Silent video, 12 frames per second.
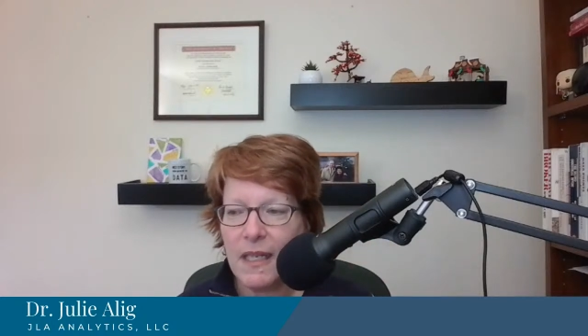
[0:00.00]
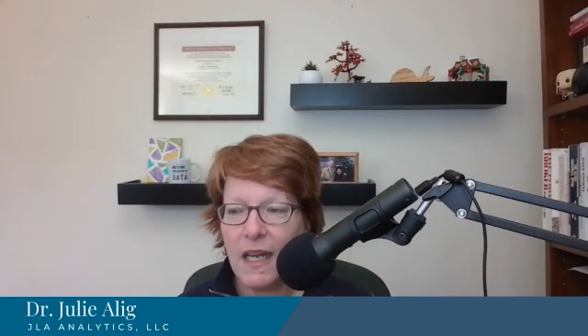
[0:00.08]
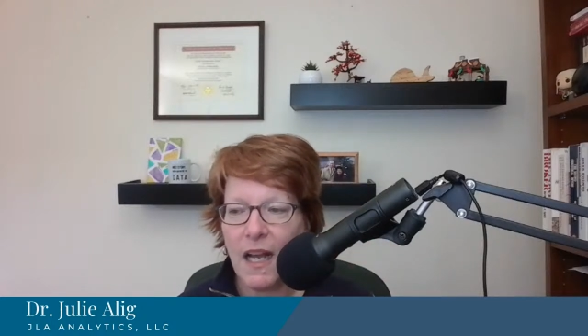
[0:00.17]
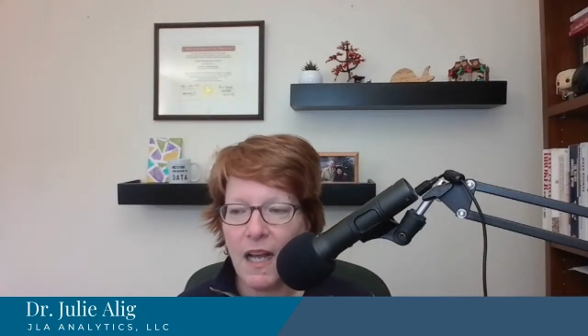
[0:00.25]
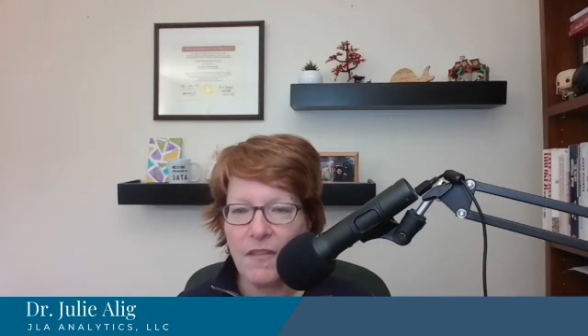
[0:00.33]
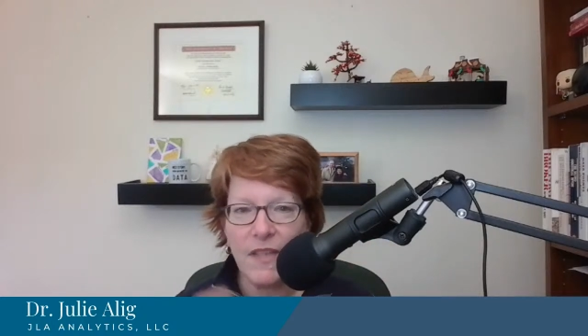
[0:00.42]

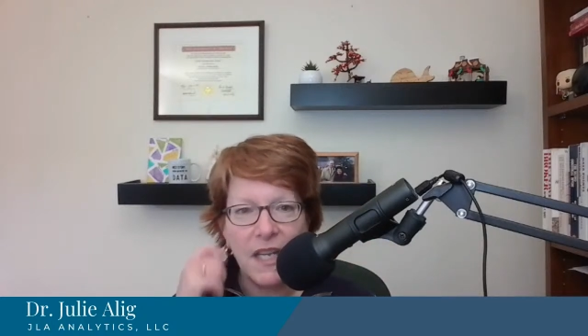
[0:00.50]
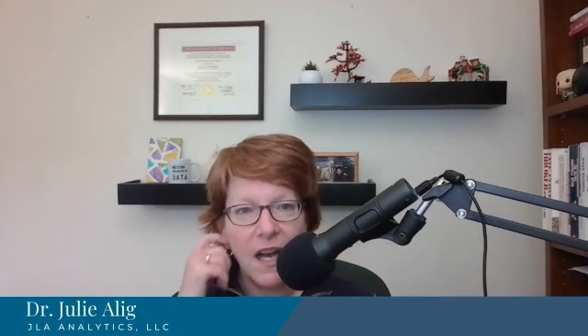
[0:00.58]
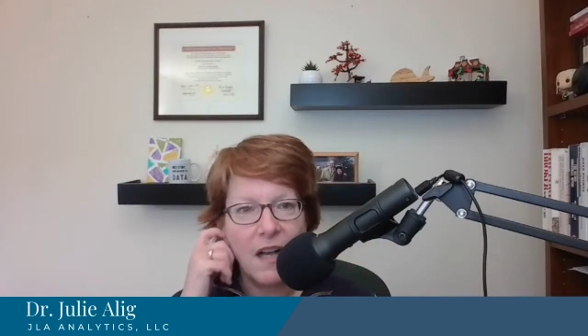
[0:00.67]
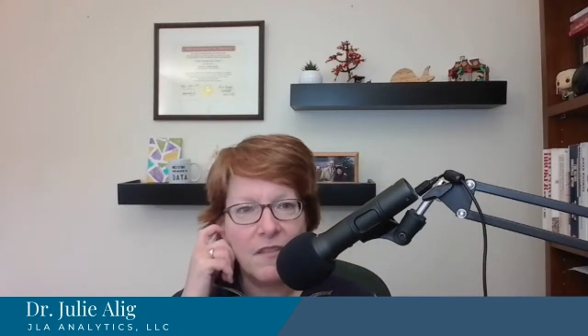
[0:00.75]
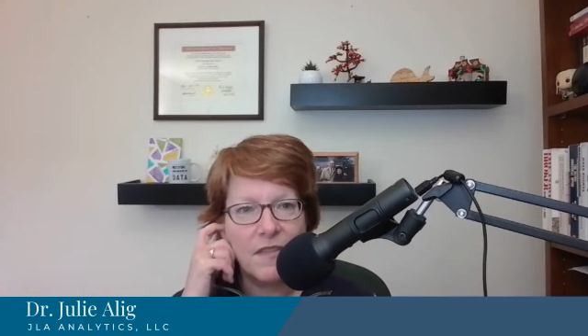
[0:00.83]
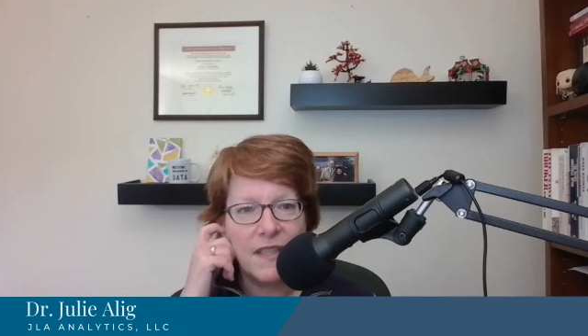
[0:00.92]
of the
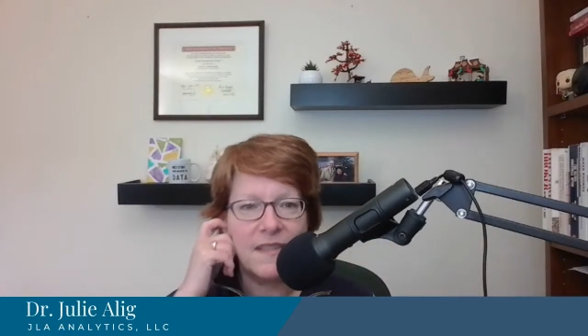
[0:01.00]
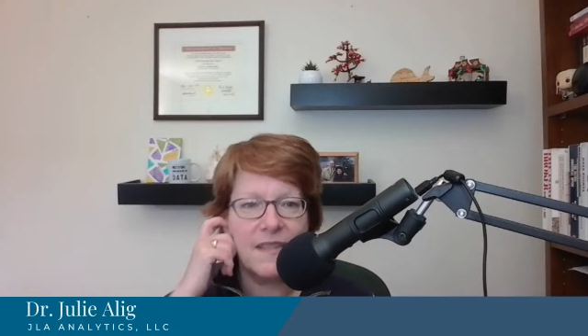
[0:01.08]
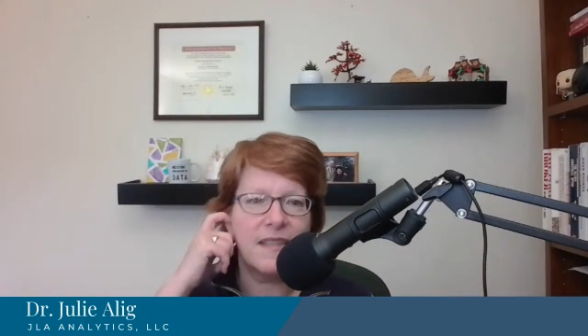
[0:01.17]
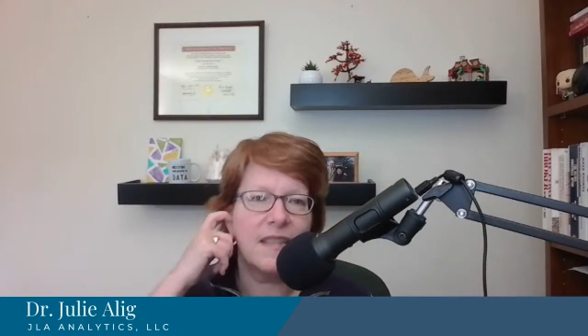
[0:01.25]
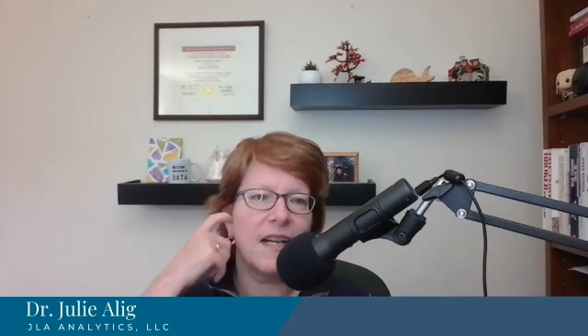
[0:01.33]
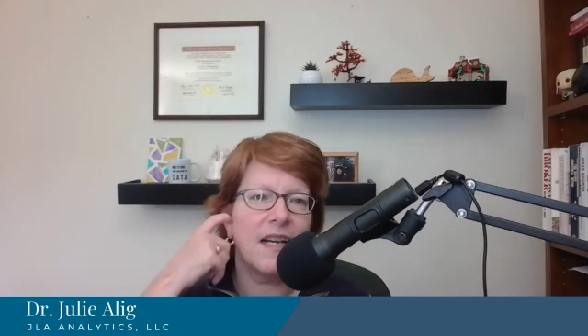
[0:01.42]
office
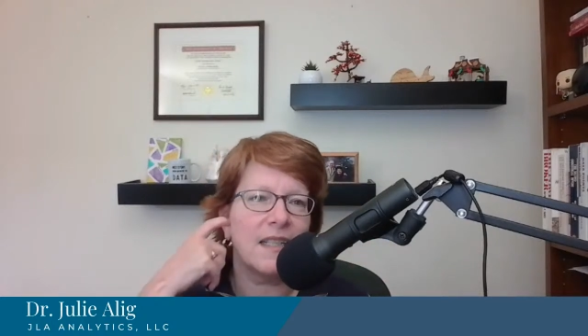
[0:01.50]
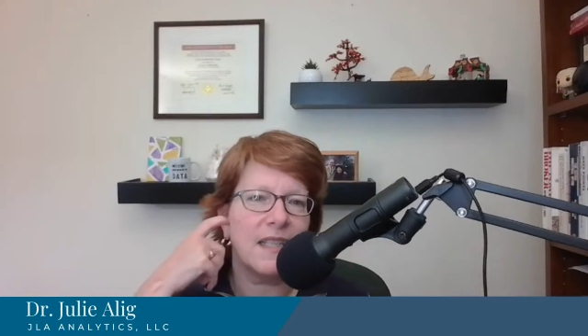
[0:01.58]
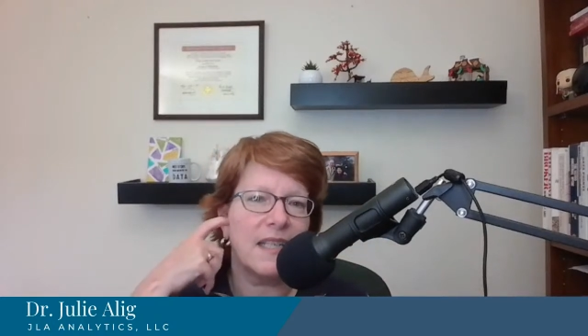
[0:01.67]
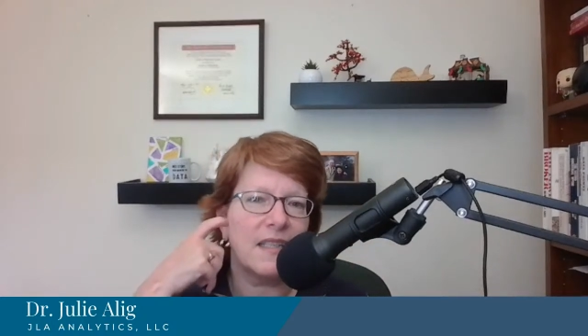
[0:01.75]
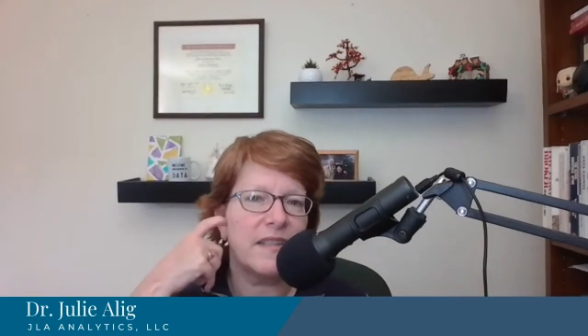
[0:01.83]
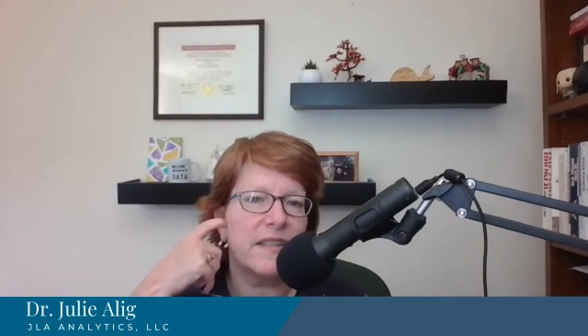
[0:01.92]

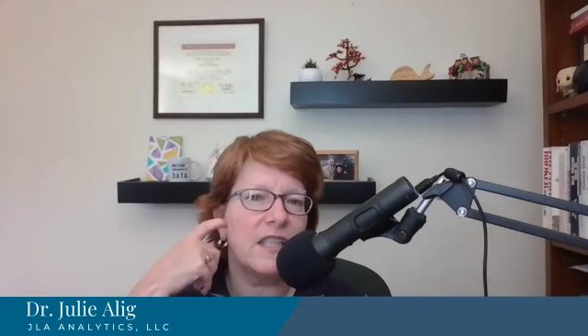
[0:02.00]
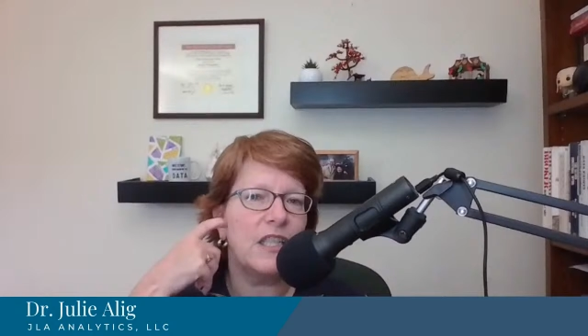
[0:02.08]
unless